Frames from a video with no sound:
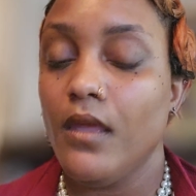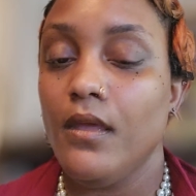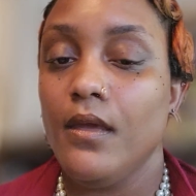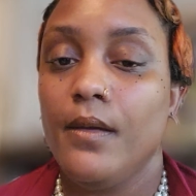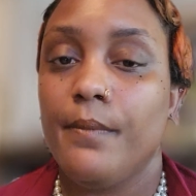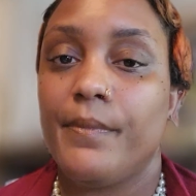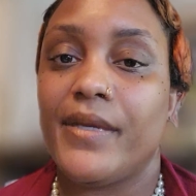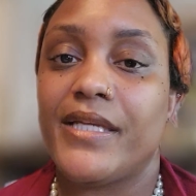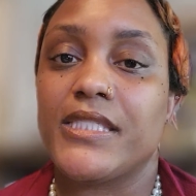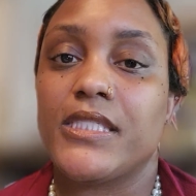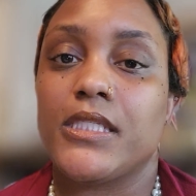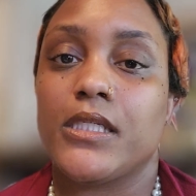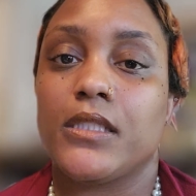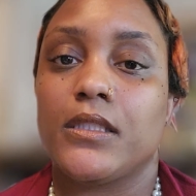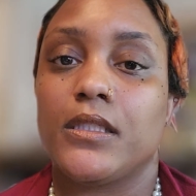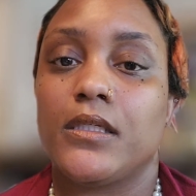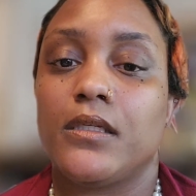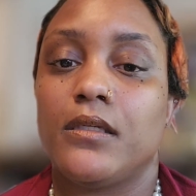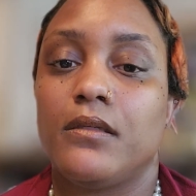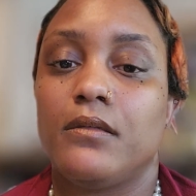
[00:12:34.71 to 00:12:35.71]

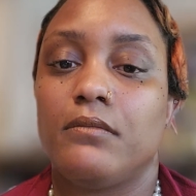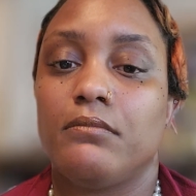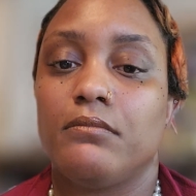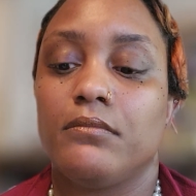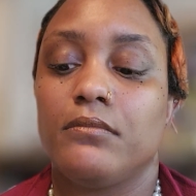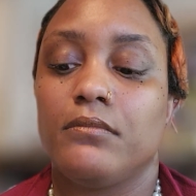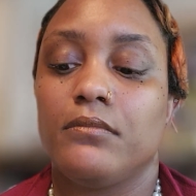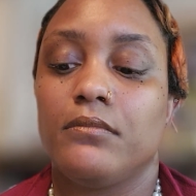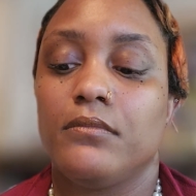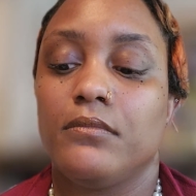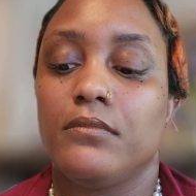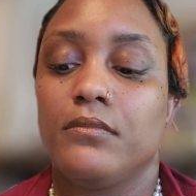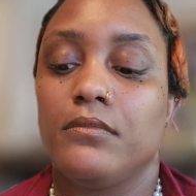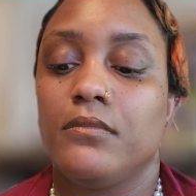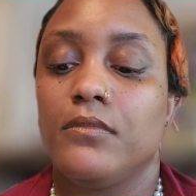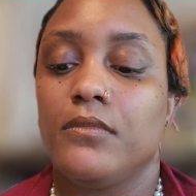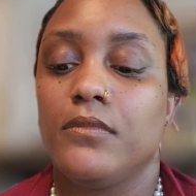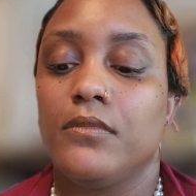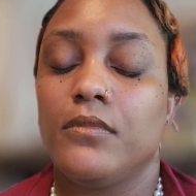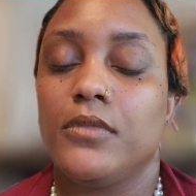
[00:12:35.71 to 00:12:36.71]
basically
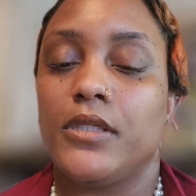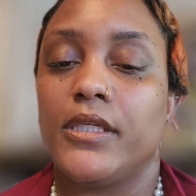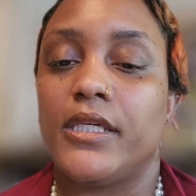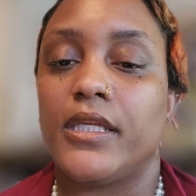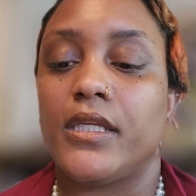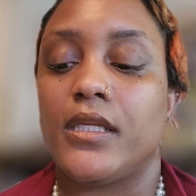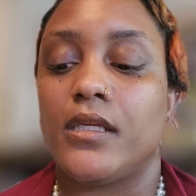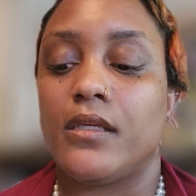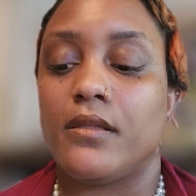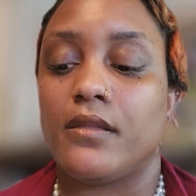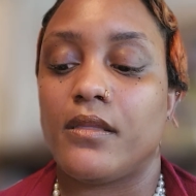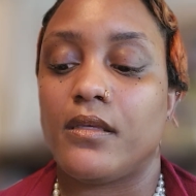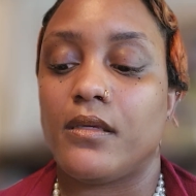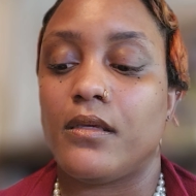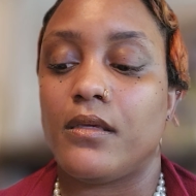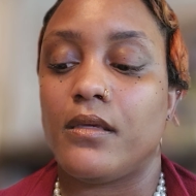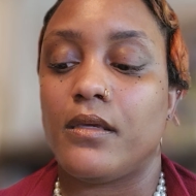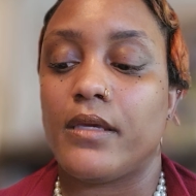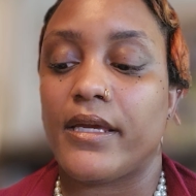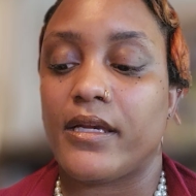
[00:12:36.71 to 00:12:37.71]
getting
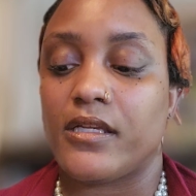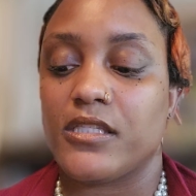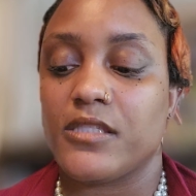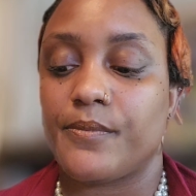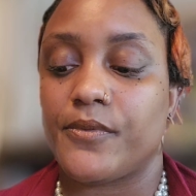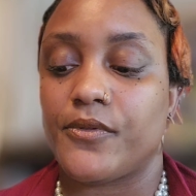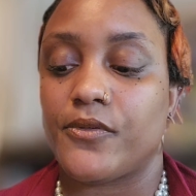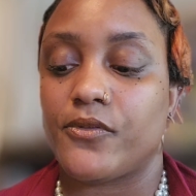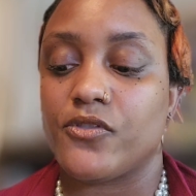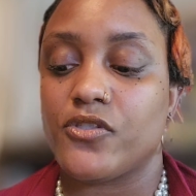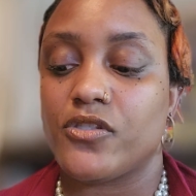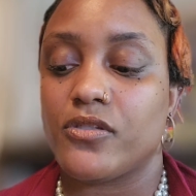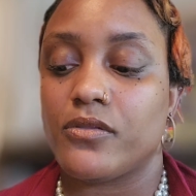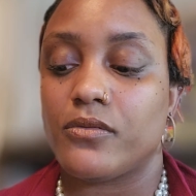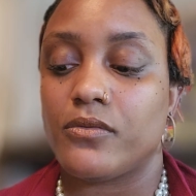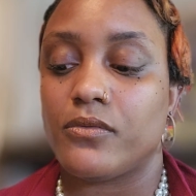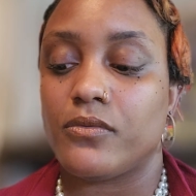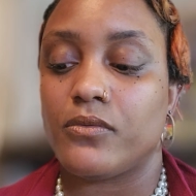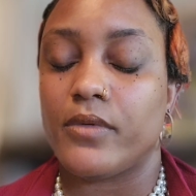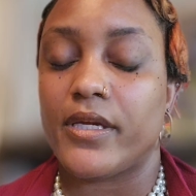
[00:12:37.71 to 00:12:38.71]
the expert
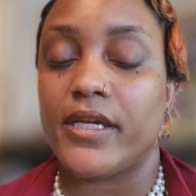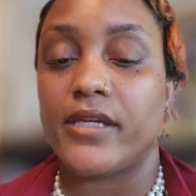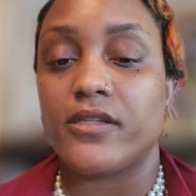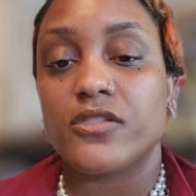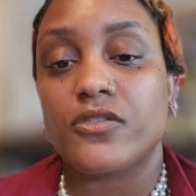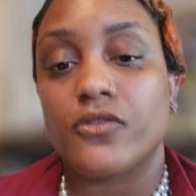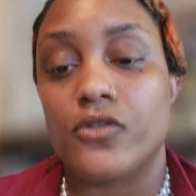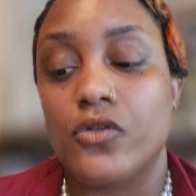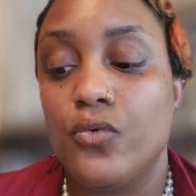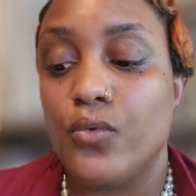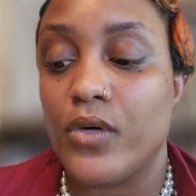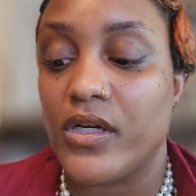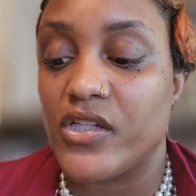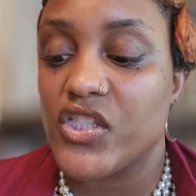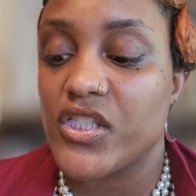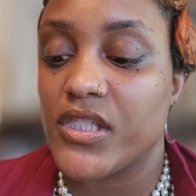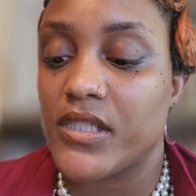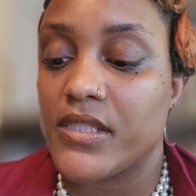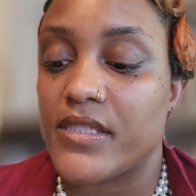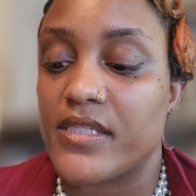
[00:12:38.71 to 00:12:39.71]
to answer
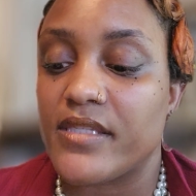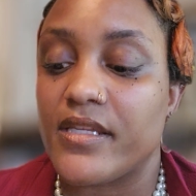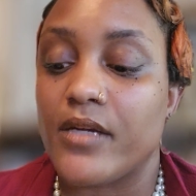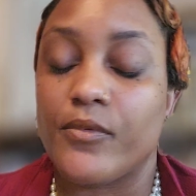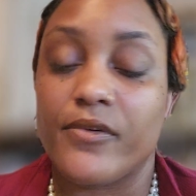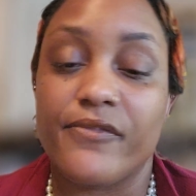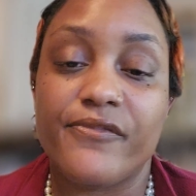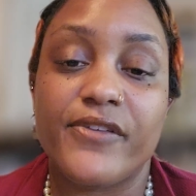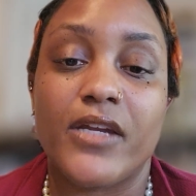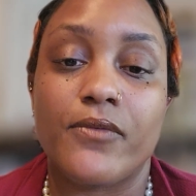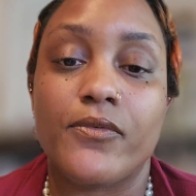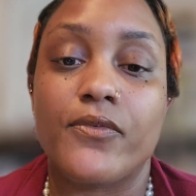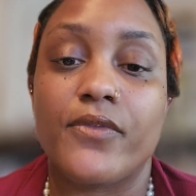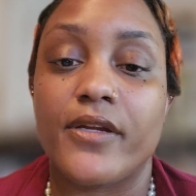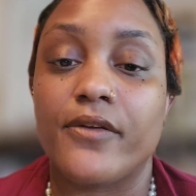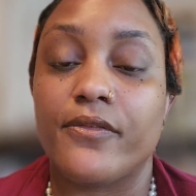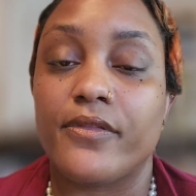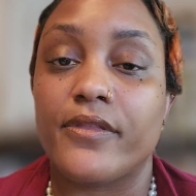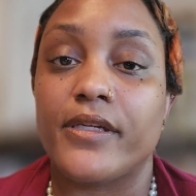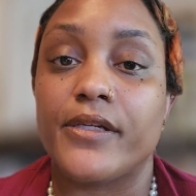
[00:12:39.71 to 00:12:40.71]
questions that would favor their
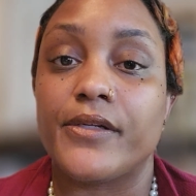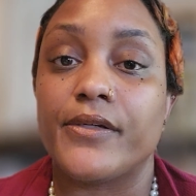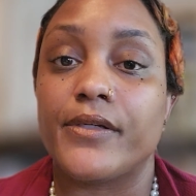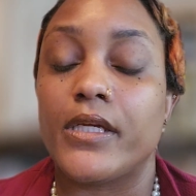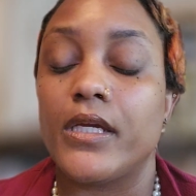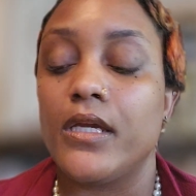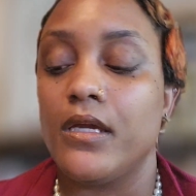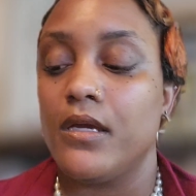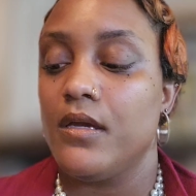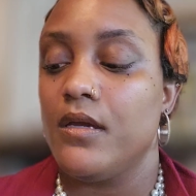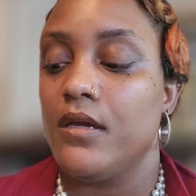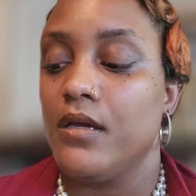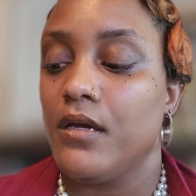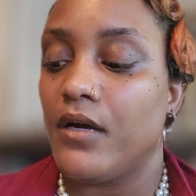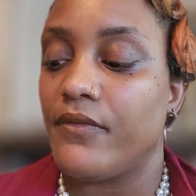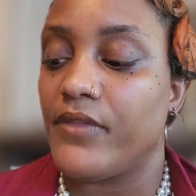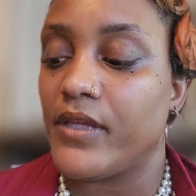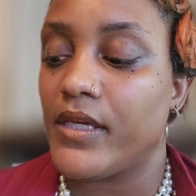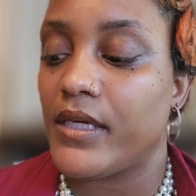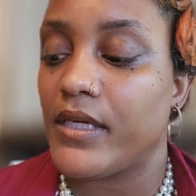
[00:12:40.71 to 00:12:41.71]
theory of
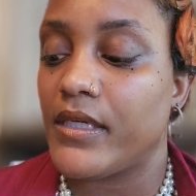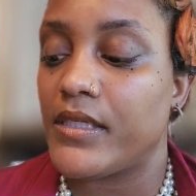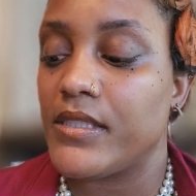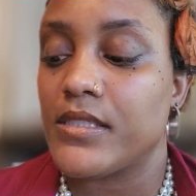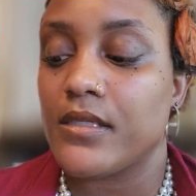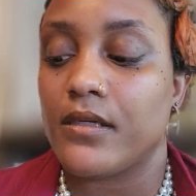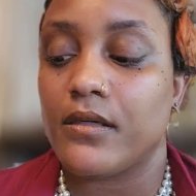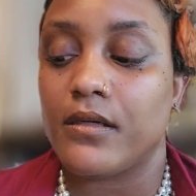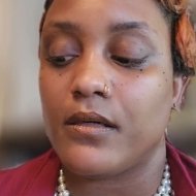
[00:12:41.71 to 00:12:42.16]
the case.